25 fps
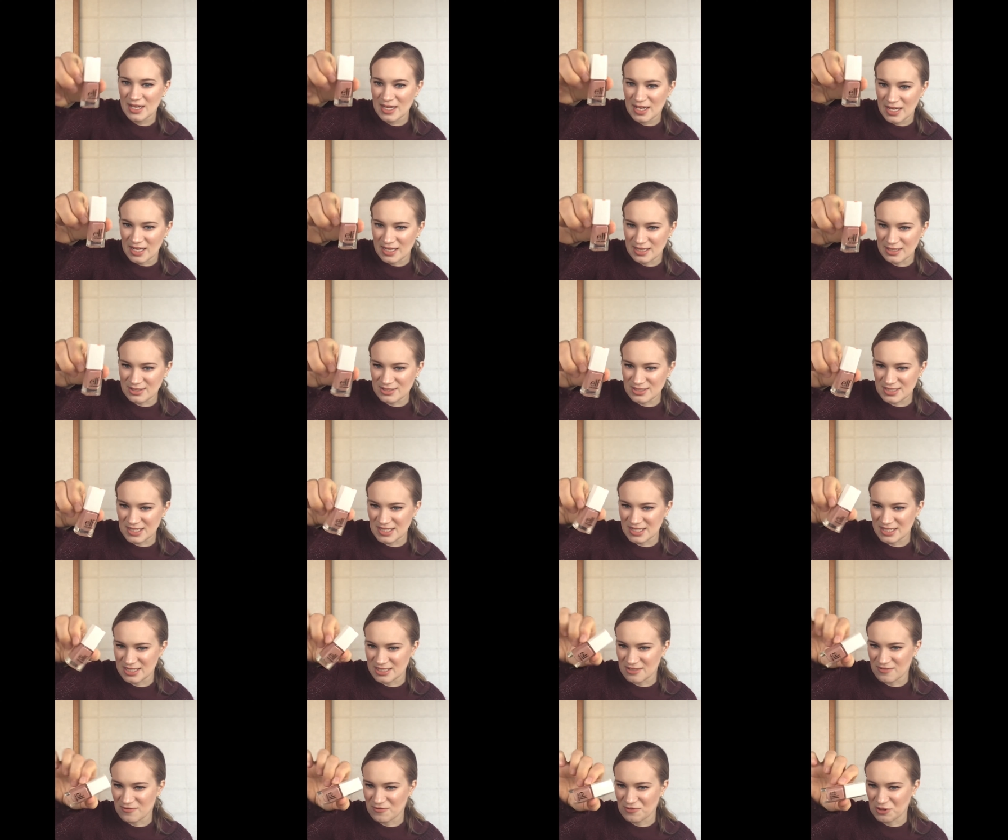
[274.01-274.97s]
It looks like
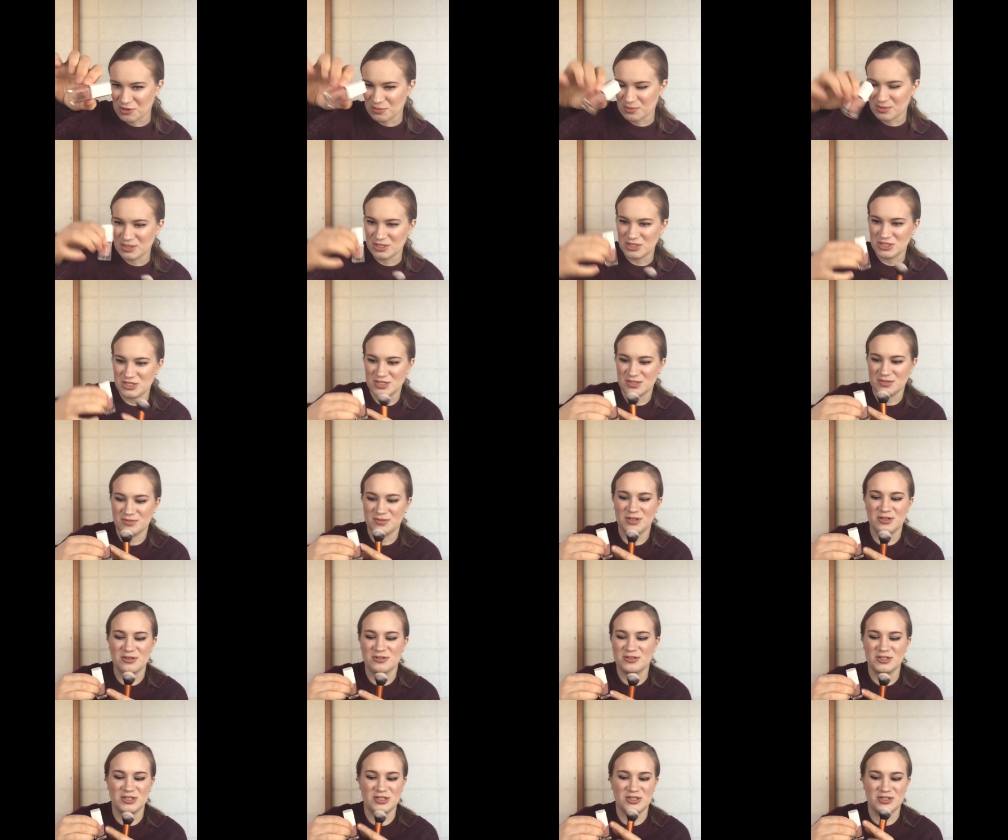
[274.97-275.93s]
it's full, but it's
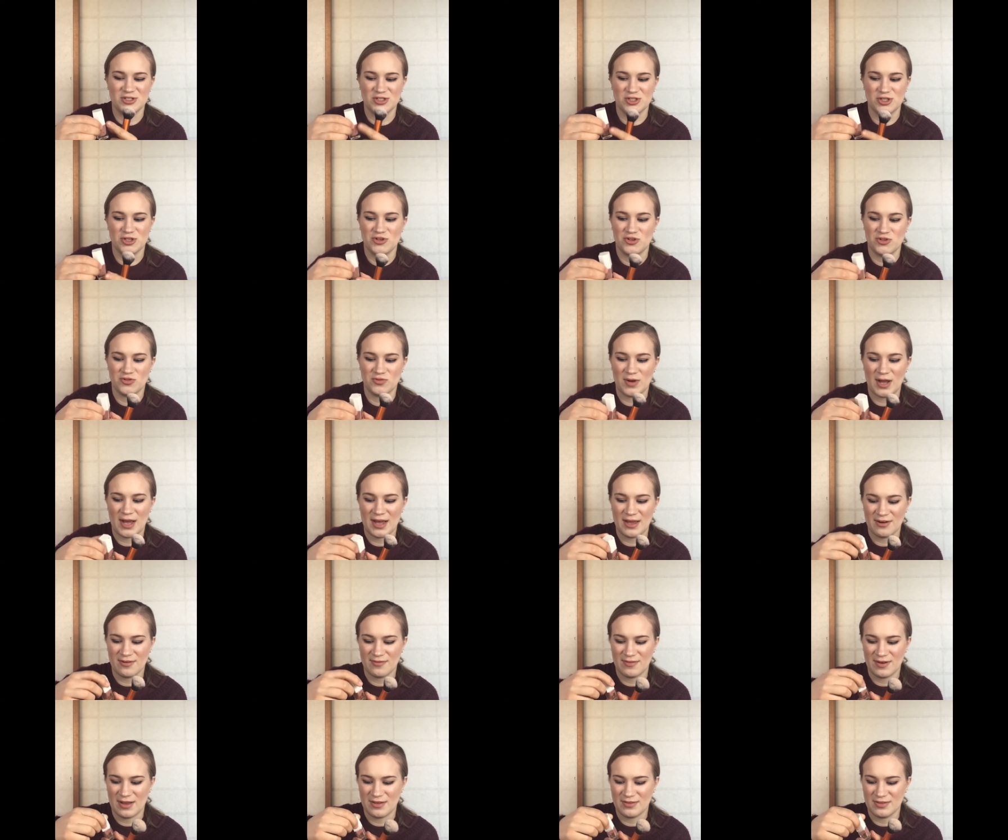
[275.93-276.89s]
literally just dried
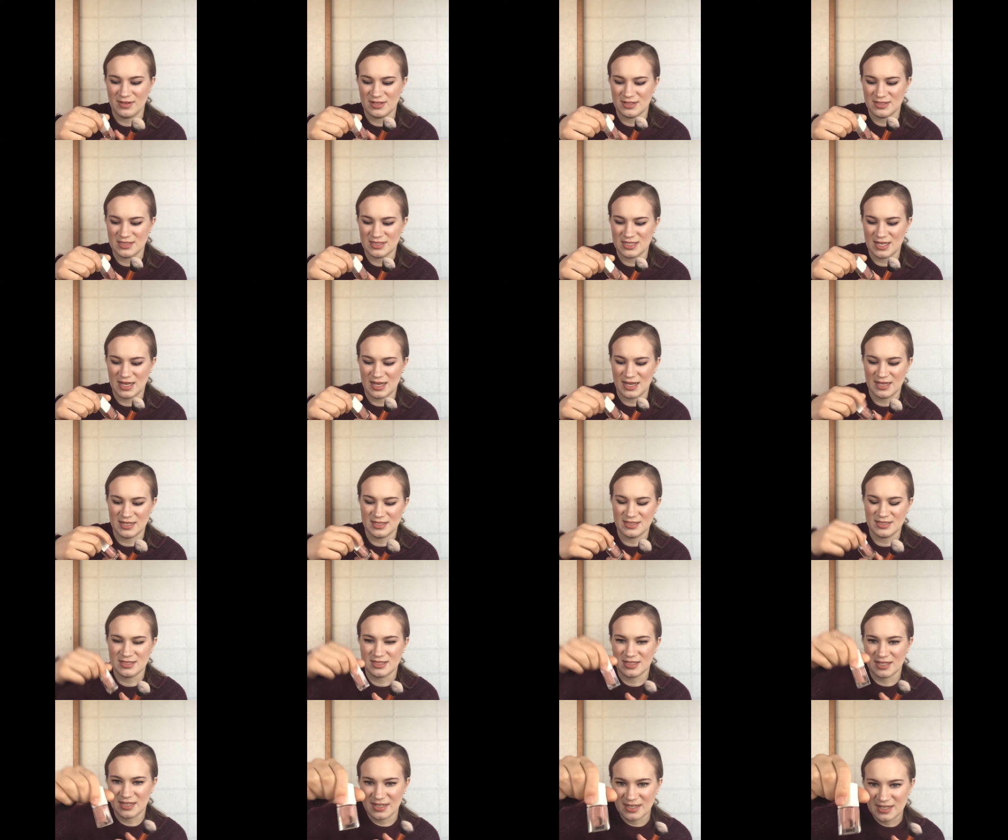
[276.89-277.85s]
around the sides.
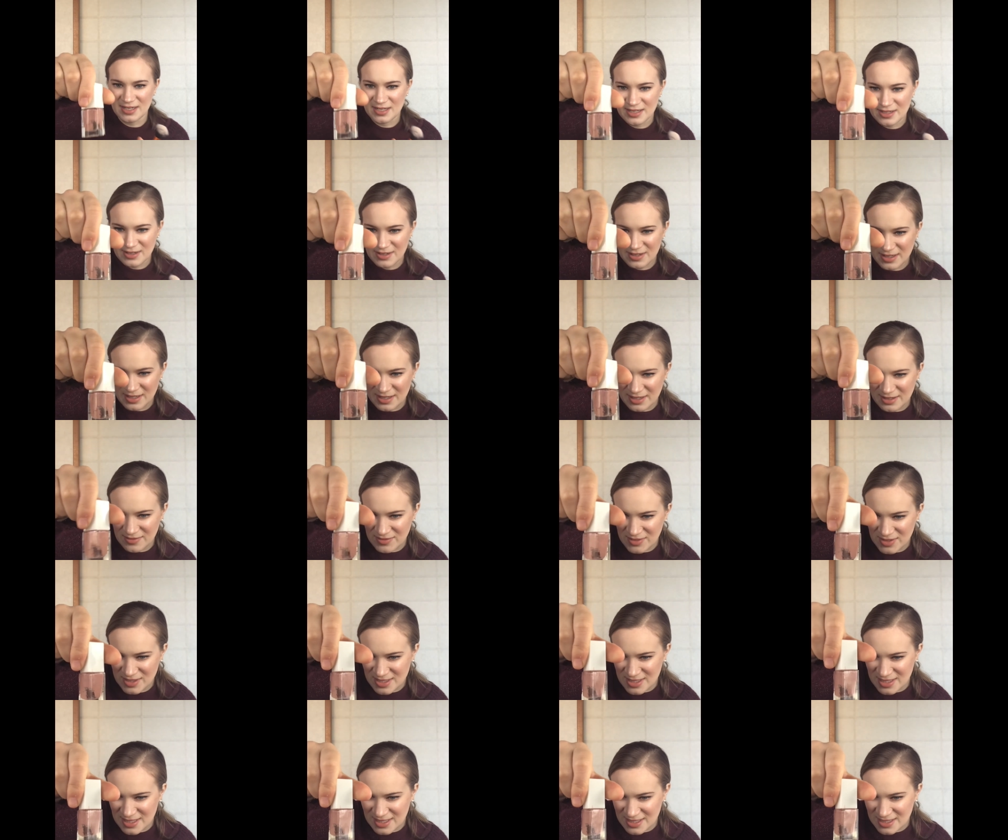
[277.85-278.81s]
Like you can even
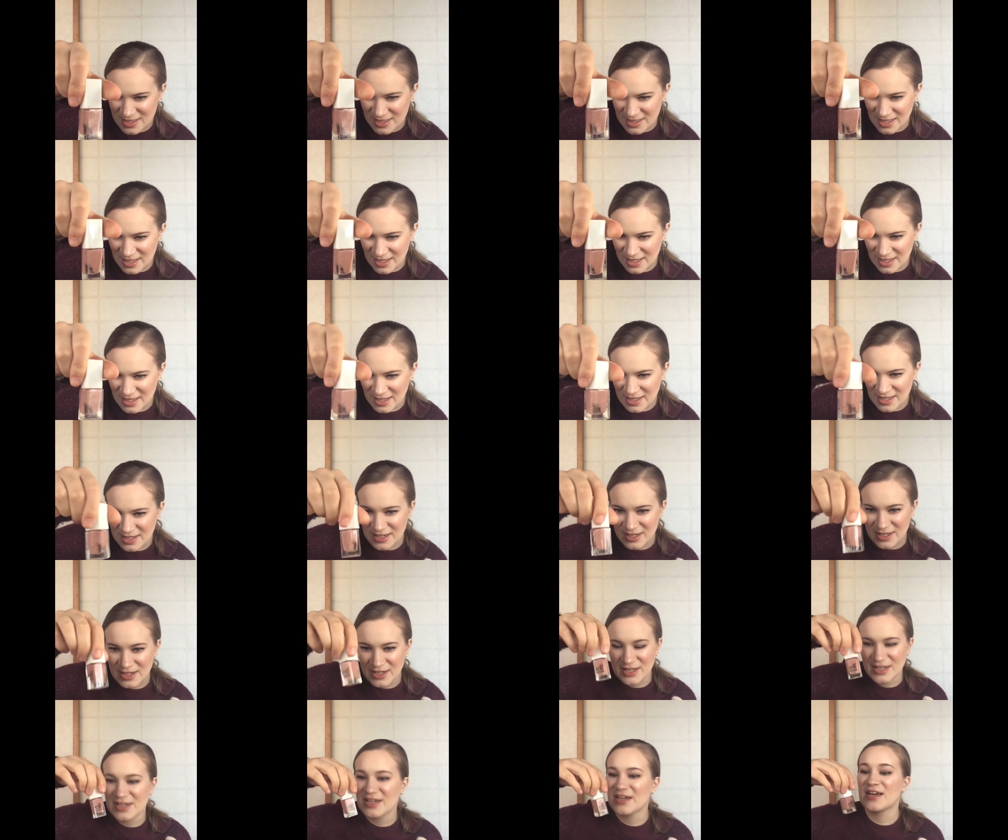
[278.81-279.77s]
see it's like
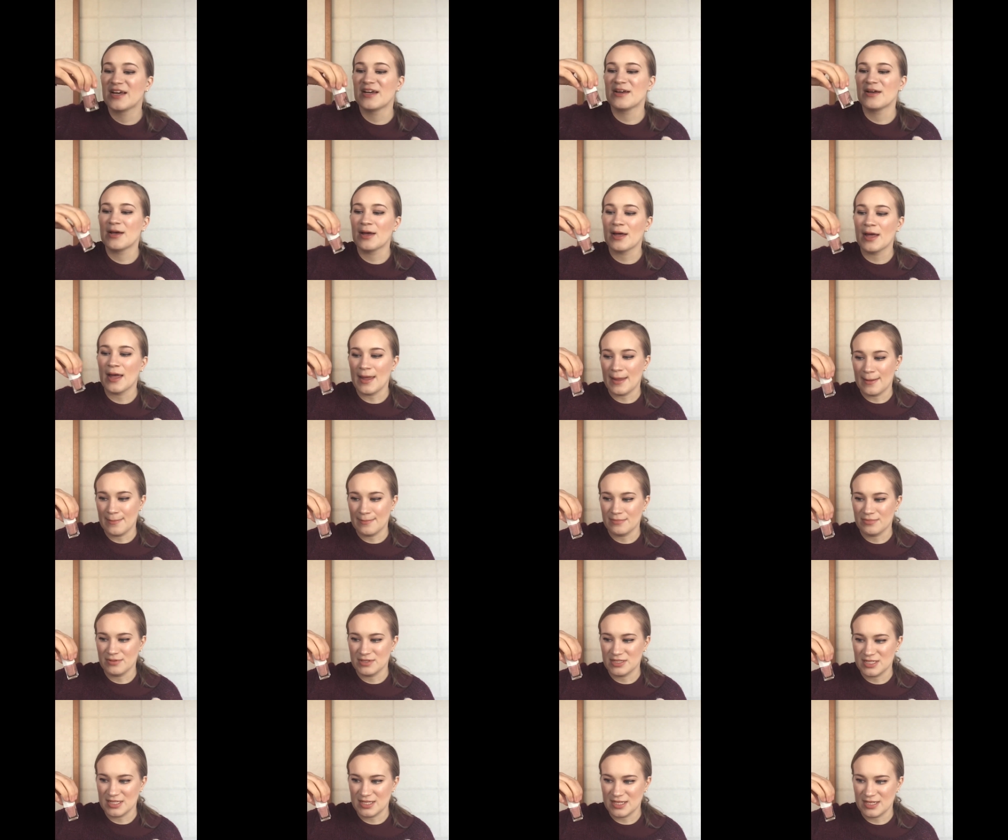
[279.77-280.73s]

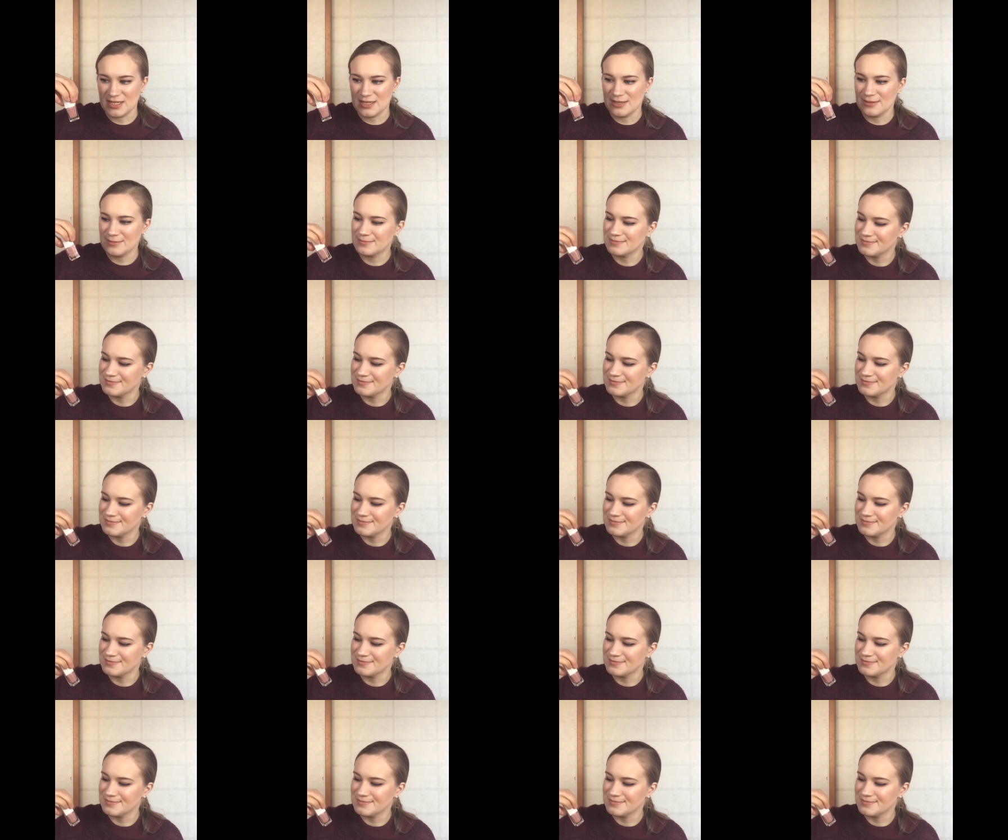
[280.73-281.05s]
empty.